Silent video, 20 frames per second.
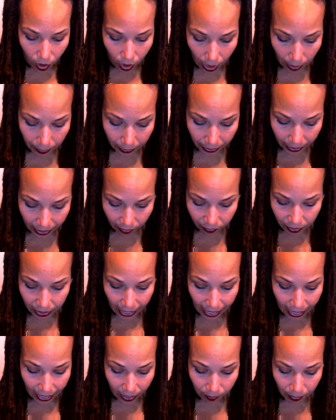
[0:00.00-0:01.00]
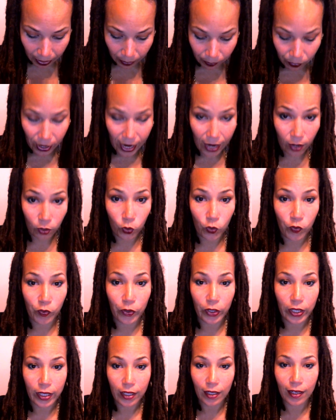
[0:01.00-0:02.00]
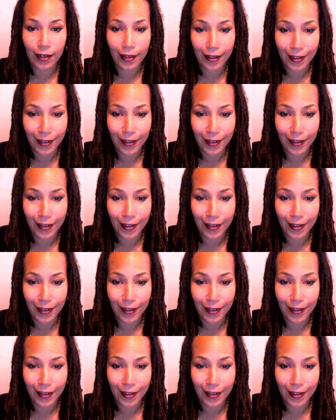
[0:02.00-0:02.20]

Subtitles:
I'm going to have to add my brown over it.